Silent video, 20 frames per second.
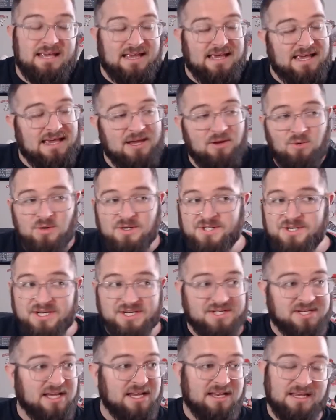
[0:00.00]
He was
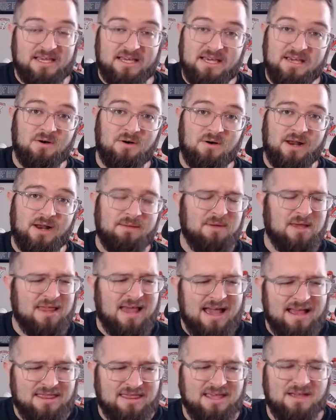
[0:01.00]
just getting killed. I mean,
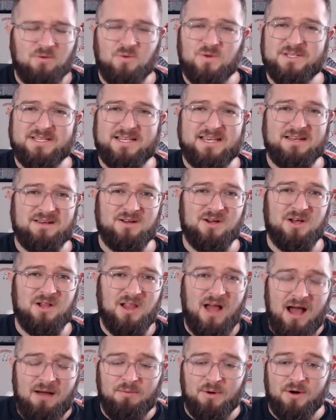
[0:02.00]
that thing was getting
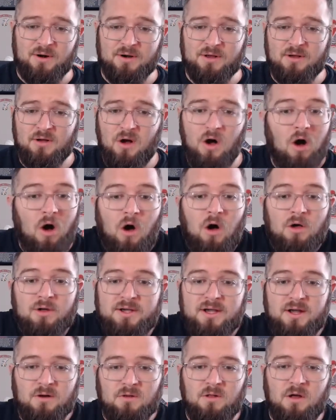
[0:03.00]
clobbered all
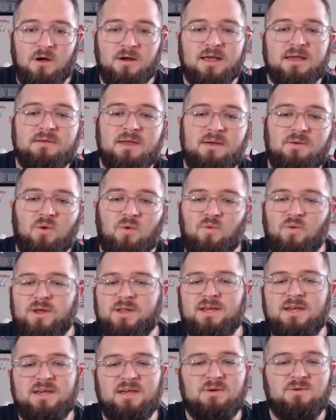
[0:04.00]
year long.
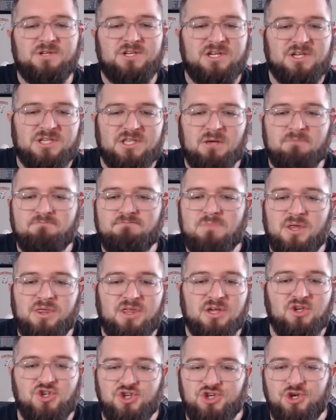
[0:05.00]
It was just the month
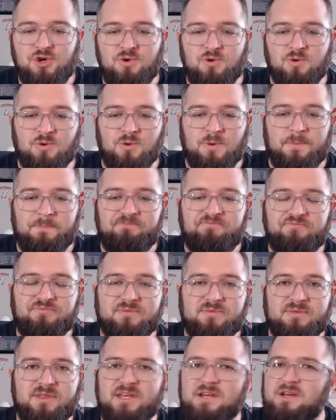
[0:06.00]
of June
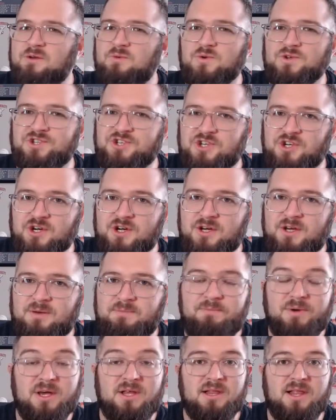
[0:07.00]
that he was
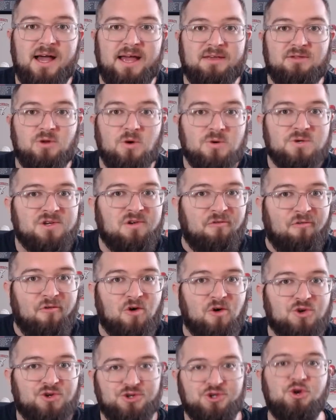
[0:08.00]
good. But like those
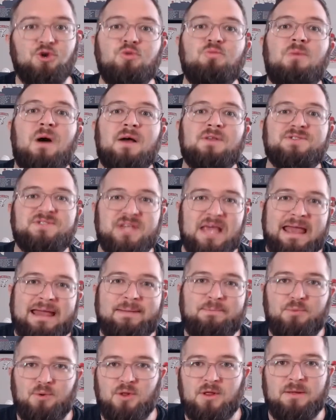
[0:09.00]
first 2 months,
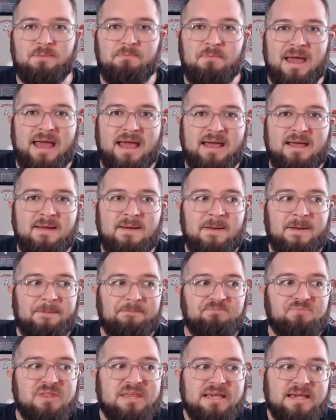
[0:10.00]
April and May,
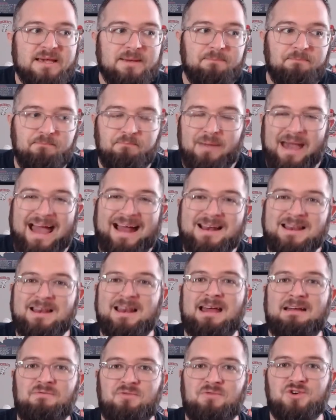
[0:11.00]
the batting
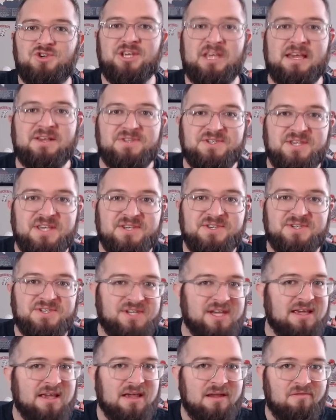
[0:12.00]
average against his
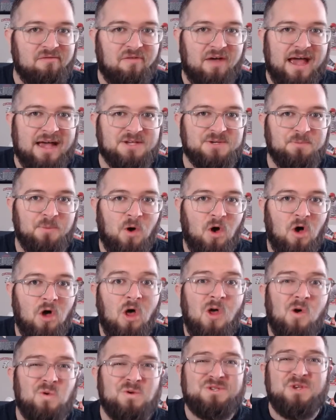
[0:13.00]
sinking fastball
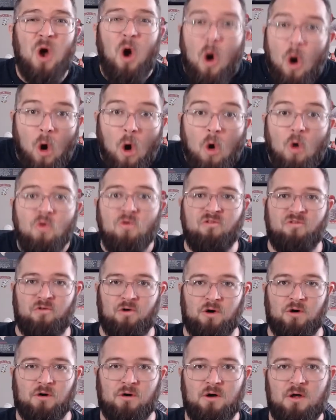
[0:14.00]
was
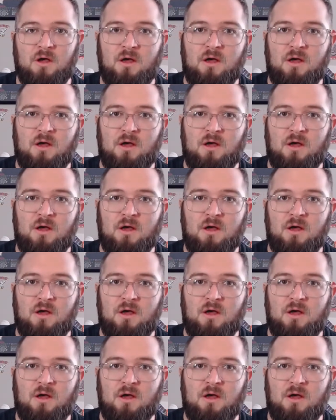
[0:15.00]
over